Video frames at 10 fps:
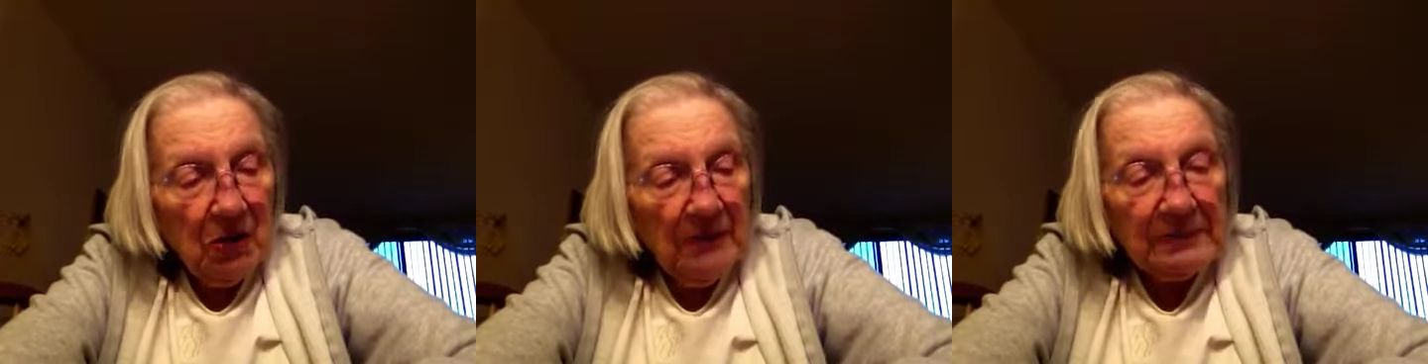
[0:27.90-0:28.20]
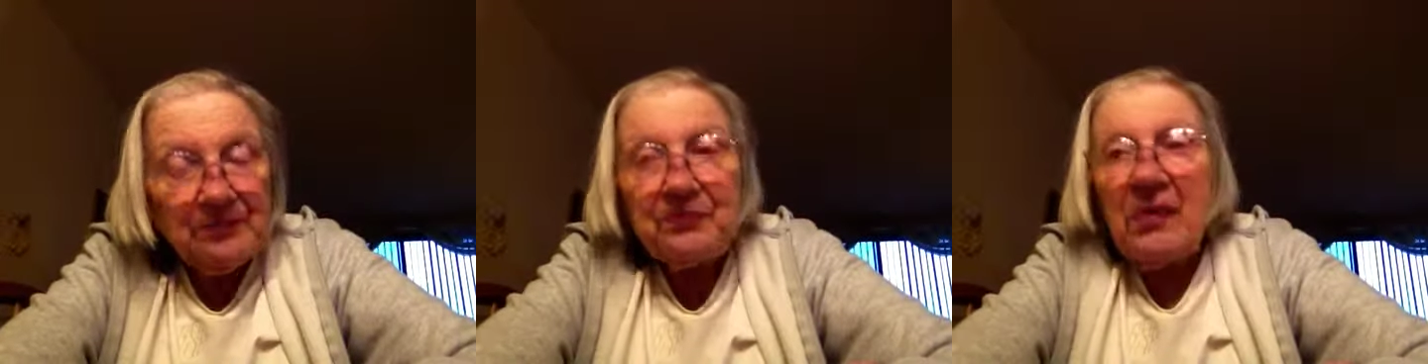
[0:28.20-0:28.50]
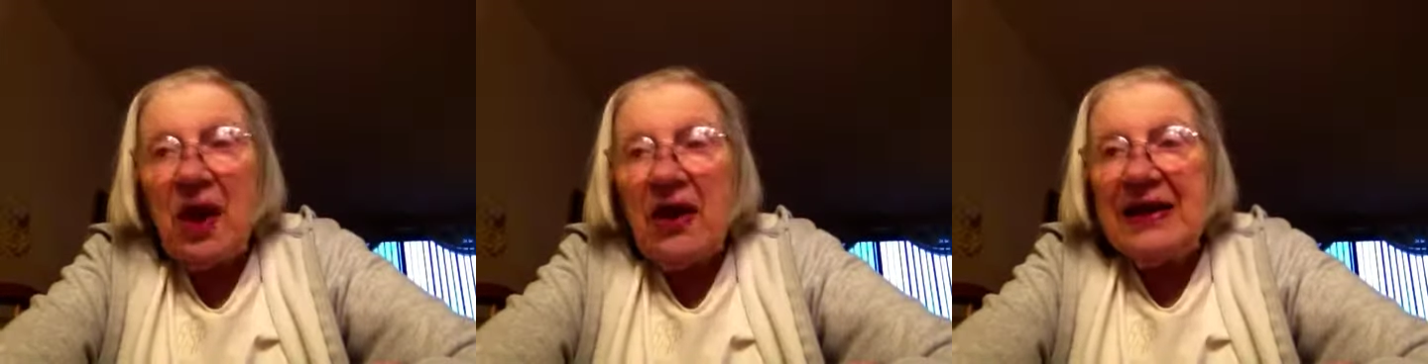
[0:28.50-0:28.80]
What kind of
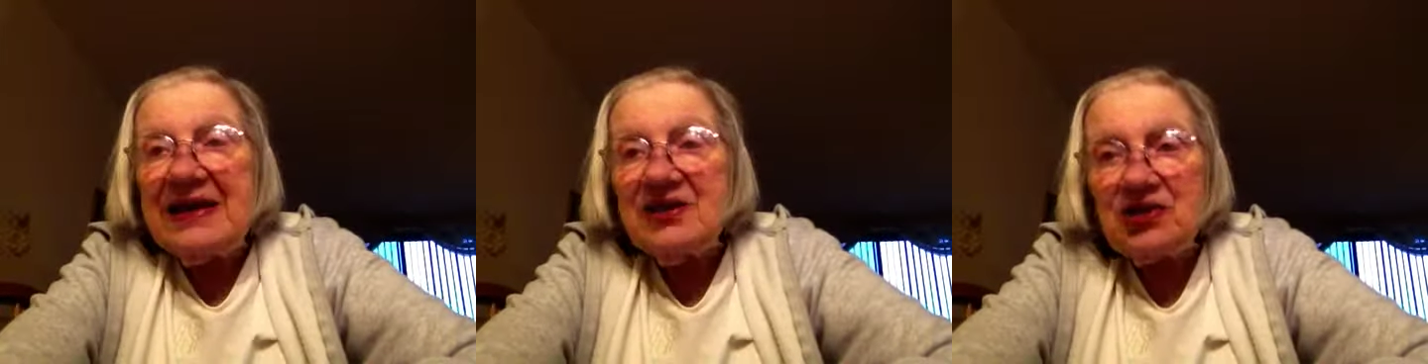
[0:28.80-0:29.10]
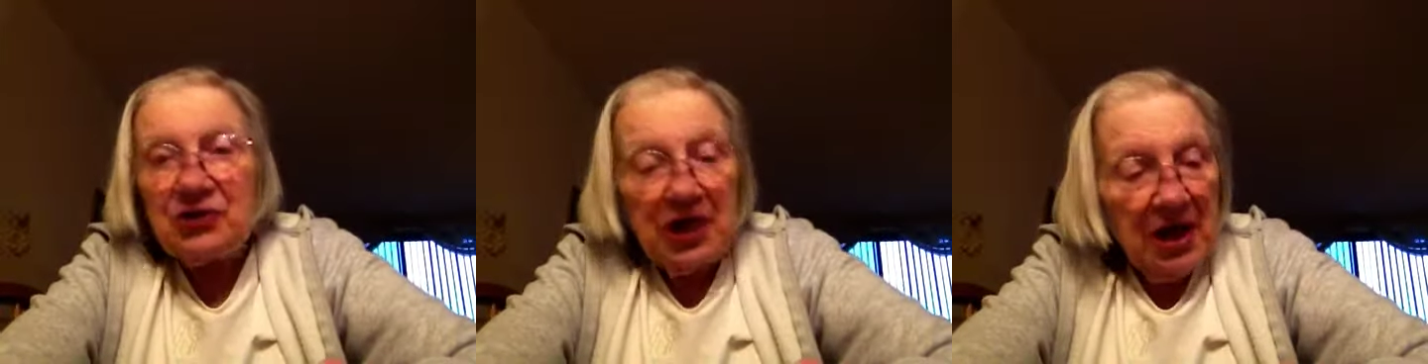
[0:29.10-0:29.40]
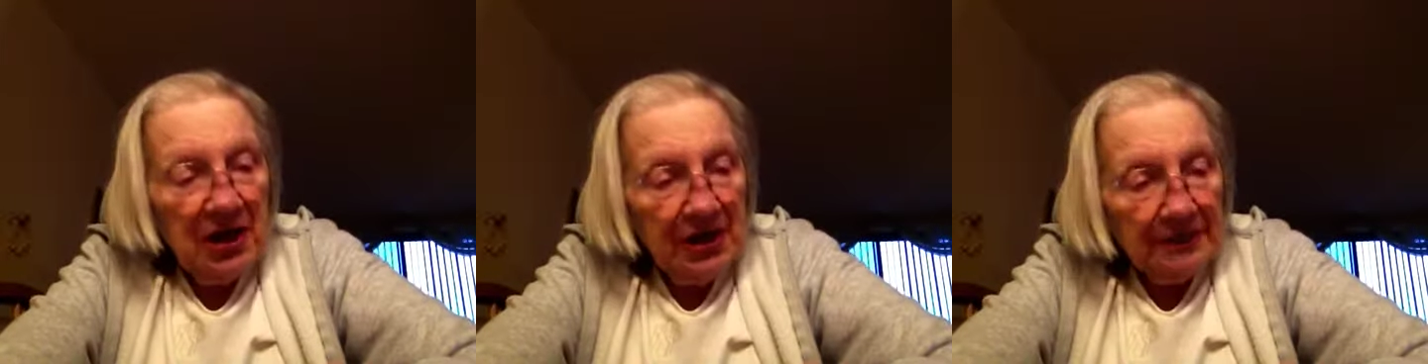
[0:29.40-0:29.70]
candy? Easter
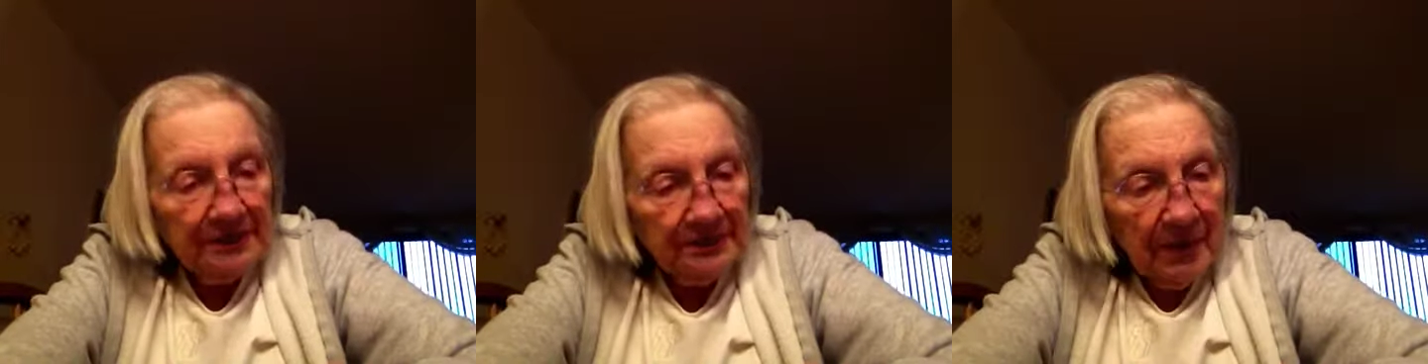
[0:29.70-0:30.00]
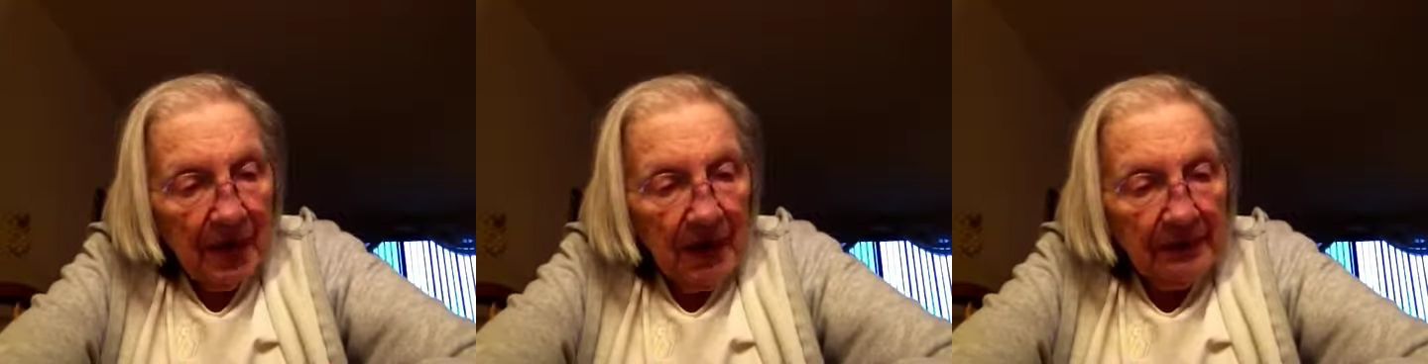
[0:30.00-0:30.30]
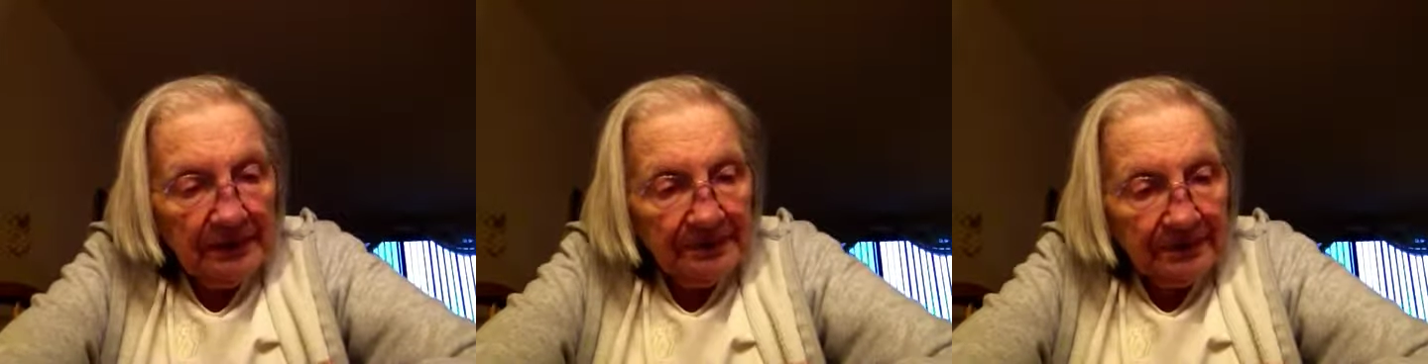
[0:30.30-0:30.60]
candy. What kind of
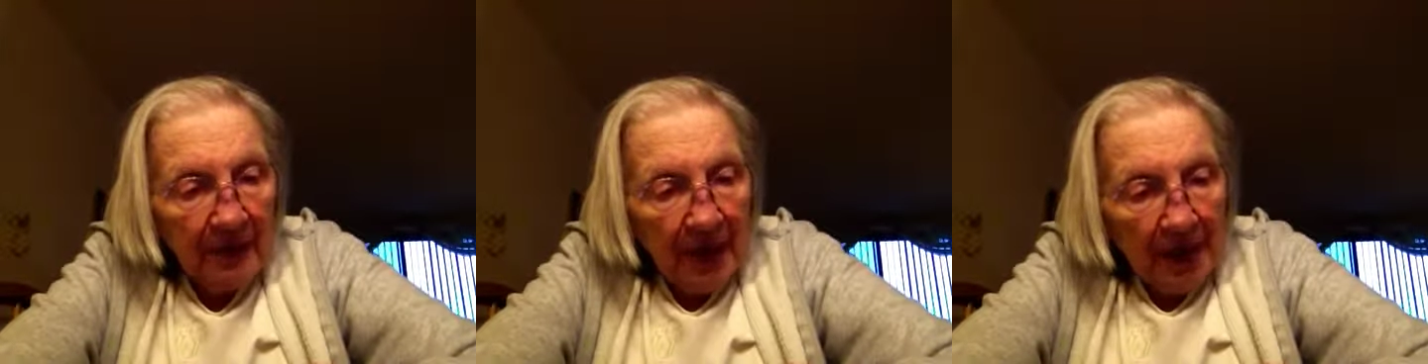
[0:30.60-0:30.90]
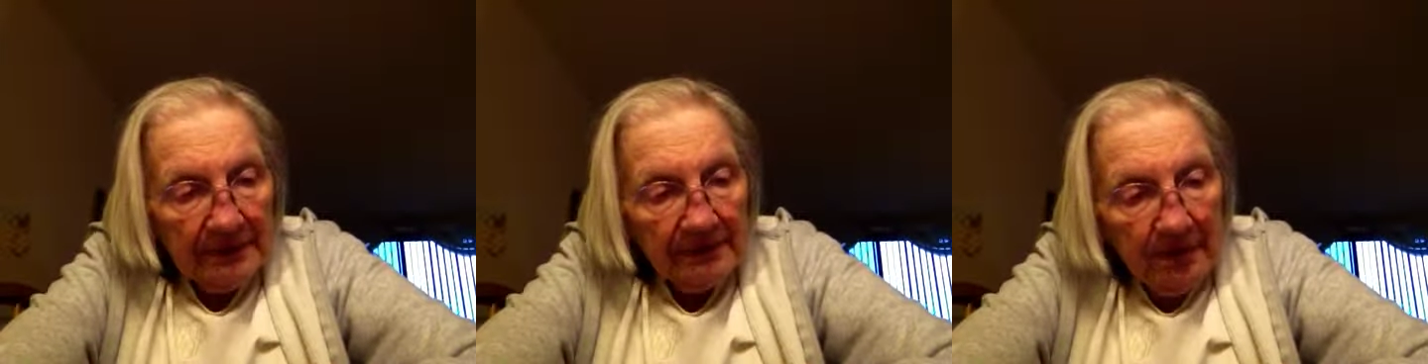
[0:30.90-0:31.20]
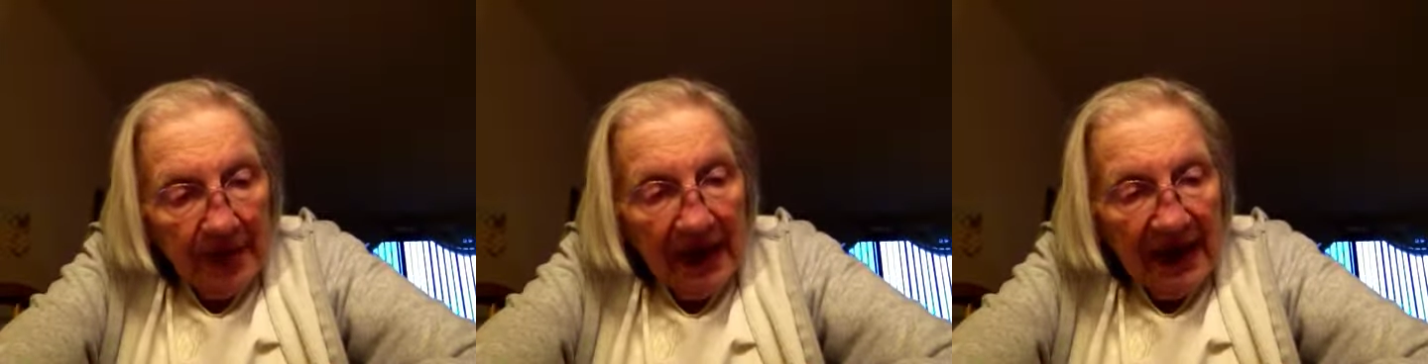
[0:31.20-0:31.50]
Easter candy?
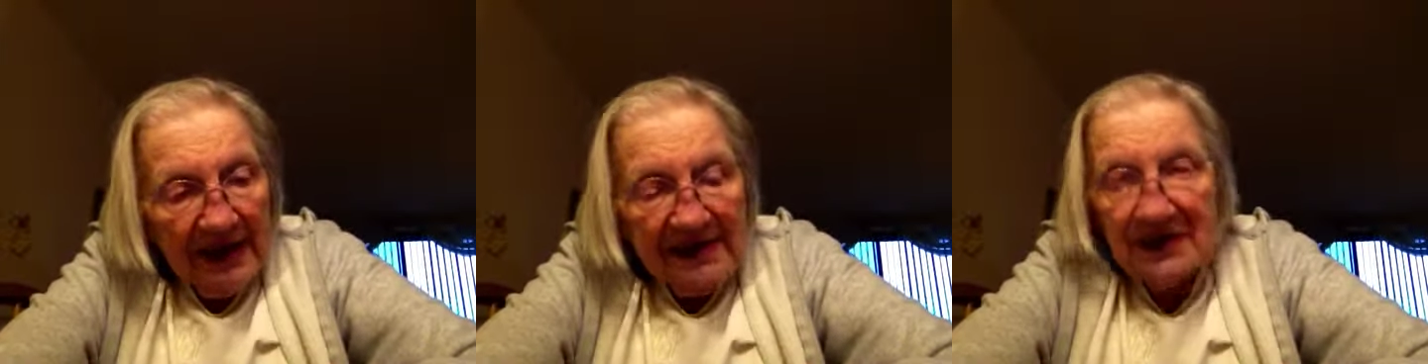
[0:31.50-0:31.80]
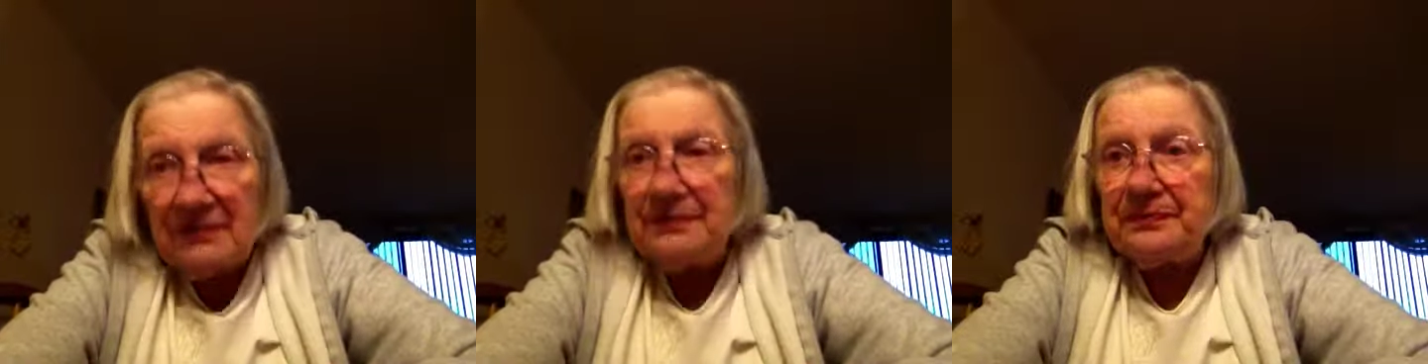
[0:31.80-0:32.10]
Eggs.